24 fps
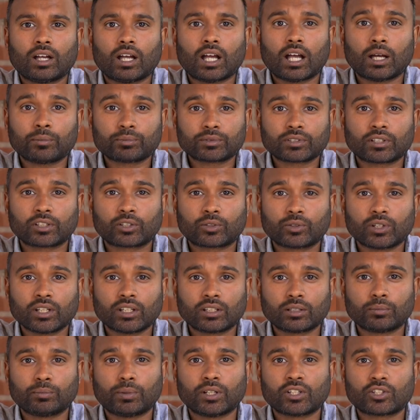Apps are
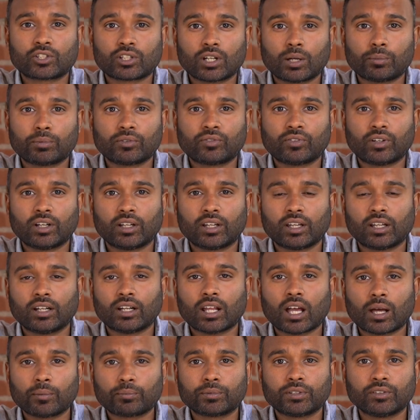created by Shopify and
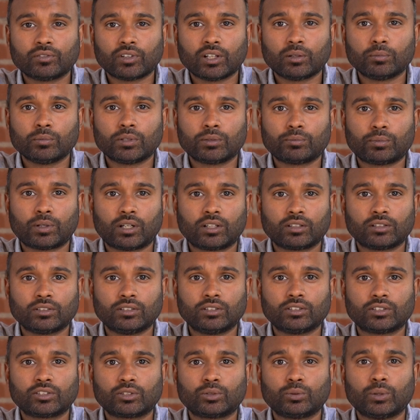app development
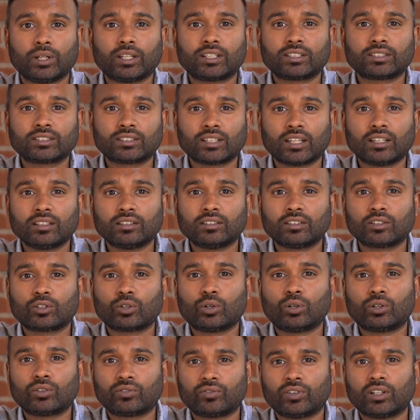partners to extend the
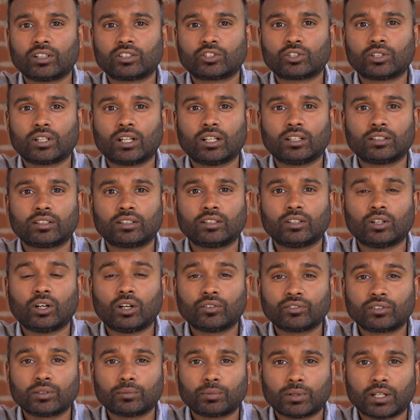core functionality
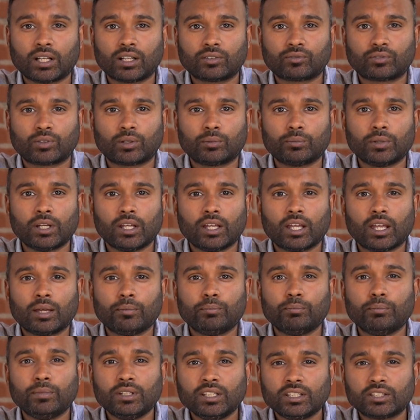of the platform
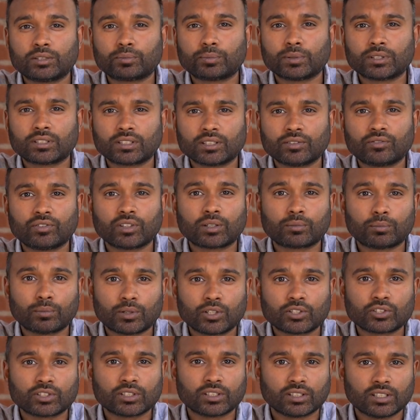and meet specific
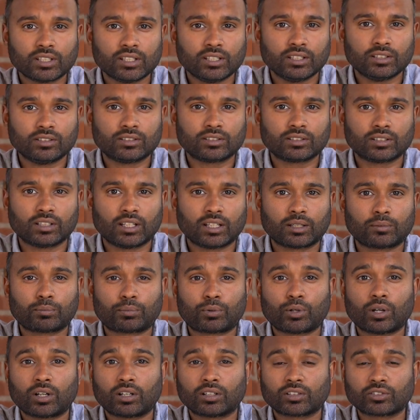merchant needs like
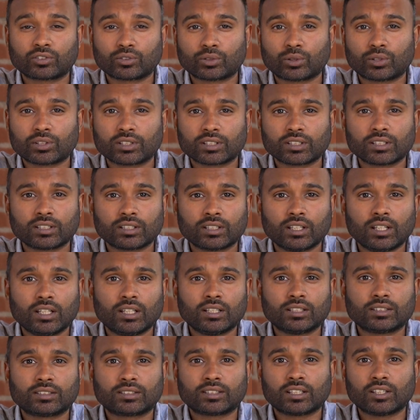product sourcing,
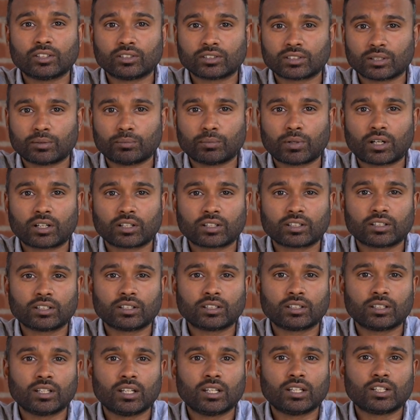sales and
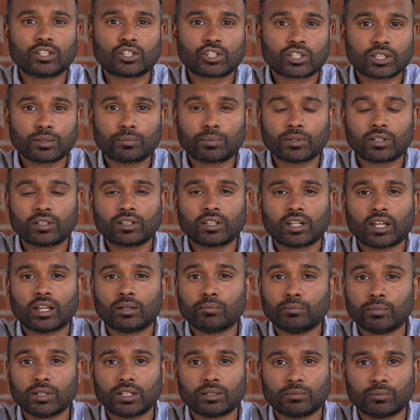marketing, shipping,
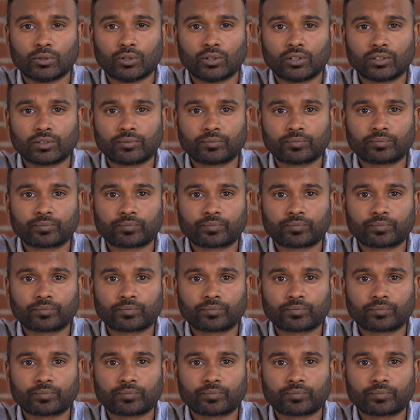and many more.